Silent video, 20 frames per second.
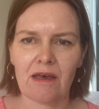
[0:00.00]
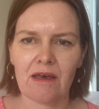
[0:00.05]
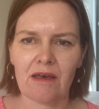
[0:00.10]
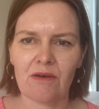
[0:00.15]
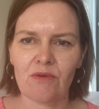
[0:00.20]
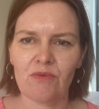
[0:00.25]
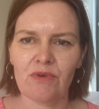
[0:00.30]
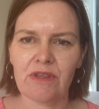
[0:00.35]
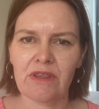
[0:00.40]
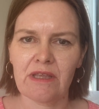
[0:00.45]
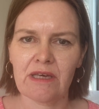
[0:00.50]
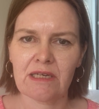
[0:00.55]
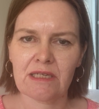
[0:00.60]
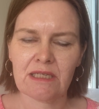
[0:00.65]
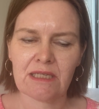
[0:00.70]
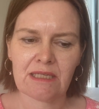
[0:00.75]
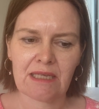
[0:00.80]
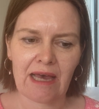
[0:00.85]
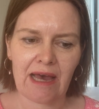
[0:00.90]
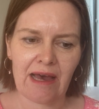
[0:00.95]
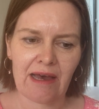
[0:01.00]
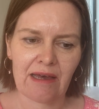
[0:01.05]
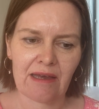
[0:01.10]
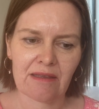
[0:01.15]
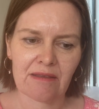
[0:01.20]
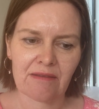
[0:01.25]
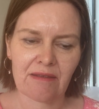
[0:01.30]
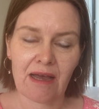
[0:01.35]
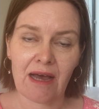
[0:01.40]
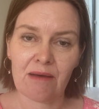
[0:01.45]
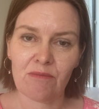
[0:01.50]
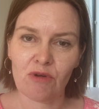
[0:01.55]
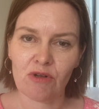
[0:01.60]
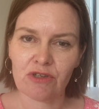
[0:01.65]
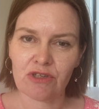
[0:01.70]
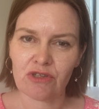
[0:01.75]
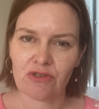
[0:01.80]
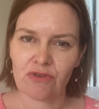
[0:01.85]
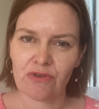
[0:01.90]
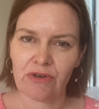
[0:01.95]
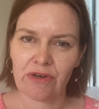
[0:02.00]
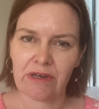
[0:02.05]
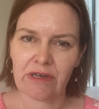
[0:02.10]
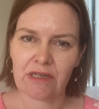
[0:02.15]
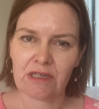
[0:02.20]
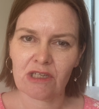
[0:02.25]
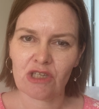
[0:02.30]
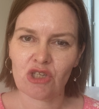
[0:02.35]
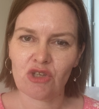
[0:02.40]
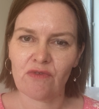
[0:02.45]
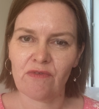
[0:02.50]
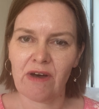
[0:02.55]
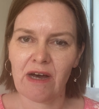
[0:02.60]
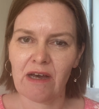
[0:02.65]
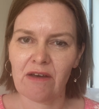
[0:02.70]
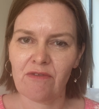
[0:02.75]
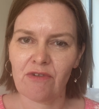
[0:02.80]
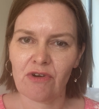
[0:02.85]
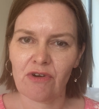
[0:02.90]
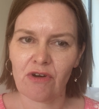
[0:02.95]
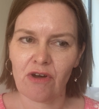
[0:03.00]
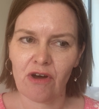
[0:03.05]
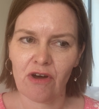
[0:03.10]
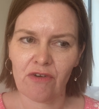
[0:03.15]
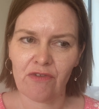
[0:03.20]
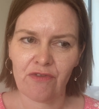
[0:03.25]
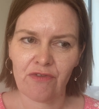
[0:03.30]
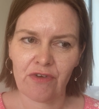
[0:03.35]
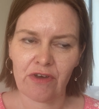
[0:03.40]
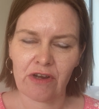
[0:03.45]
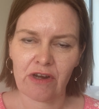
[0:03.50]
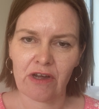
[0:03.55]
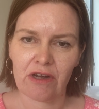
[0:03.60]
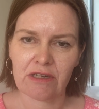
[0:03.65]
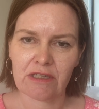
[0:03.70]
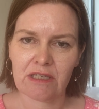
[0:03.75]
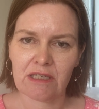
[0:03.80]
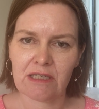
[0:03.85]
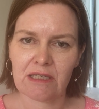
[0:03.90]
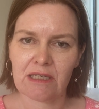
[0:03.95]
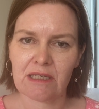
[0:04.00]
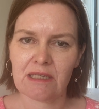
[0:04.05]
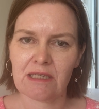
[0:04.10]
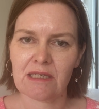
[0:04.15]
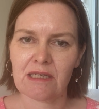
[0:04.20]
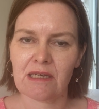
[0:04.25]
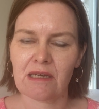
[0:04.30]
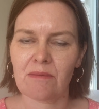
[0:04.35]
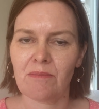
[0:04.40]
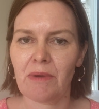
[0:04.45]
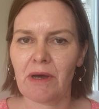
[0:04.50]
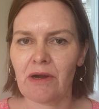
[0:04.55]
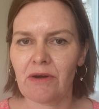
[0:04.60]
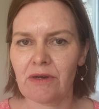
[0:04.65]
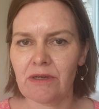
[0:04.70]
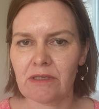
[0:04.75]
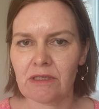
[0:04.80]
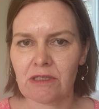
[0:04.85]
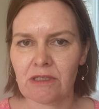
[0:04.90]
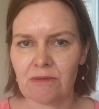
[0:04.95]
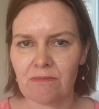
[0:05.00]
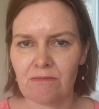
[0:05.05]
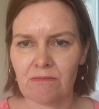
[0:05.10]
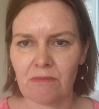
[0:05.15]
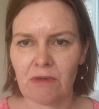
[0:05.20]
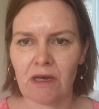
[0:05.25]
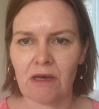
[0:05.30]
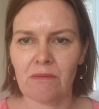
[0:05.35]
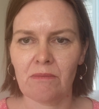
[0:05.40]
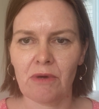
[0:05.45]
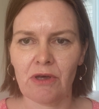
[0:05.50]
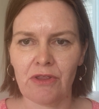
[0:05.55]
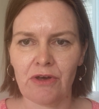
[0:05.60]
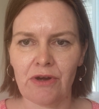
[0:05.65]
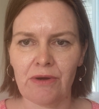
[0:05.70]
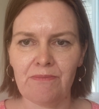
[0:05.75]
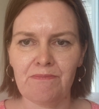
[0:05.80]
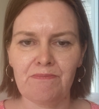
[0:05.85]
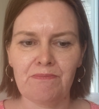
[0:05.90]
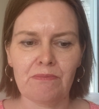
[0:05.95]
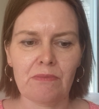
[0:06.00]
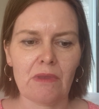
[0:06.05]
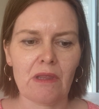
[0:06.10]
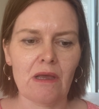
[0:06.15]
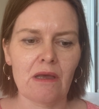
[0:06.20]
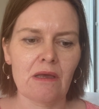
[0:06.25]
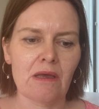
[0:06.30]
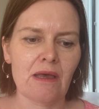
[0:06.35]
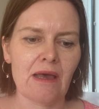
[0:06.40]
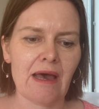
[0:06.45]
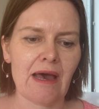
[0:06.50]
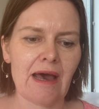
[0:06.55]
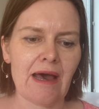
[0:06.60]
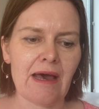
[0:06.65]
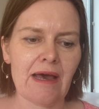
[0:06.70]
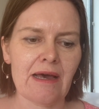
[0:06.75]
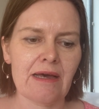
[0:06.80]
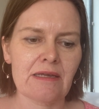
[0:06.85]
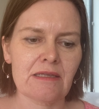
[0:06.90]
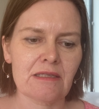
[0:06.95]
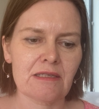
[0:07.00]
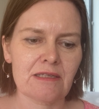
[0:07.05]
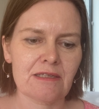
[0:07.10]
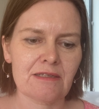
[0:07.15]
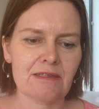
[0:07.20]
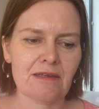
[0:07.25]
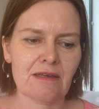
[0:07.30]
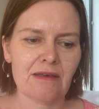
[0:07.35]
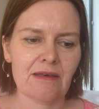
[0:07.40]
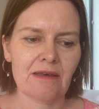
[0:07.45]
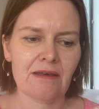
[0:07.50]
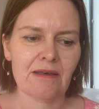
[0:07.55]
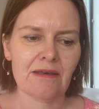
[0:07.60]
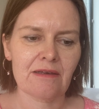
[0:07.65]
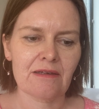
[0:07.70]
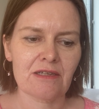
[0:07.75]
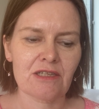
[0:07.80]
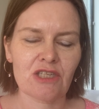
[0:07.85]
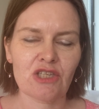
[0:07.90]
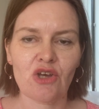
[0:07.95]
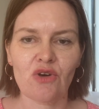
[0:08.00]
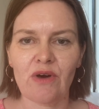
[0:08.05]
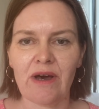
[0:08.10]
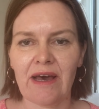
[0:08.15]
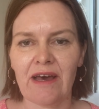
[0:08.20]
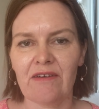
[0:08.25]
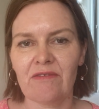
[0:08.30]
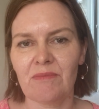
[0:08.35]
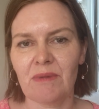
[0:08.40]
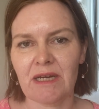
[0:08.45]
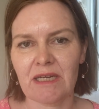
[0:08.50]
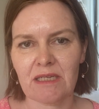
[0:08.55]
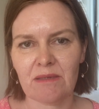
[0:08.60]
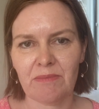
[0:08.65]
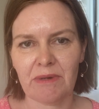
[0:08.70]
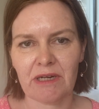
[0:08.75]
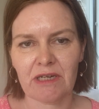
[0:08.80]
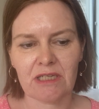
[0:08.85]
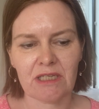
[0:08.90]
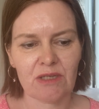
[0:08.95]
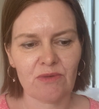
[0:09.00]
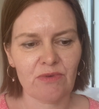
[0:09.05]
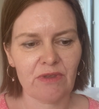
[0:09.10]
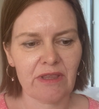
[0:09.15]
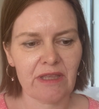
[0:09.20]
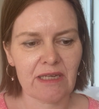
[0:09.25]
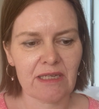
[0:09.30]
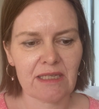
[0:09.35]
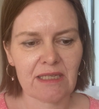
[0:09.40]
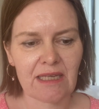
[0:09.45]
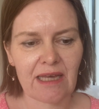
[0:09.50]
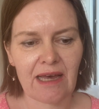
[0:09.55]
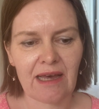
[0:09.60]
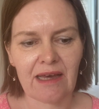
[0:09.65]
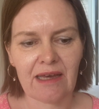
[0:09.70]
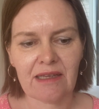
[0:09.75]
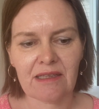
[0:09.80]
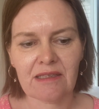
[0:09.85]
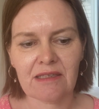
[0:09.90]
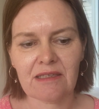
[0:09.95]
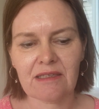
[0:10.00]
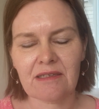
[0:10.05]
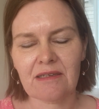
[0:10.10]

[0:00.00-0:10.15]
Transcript: with this, and I'm also a survivor of a narcissistic parent, a mother, and so I have my experience with this. And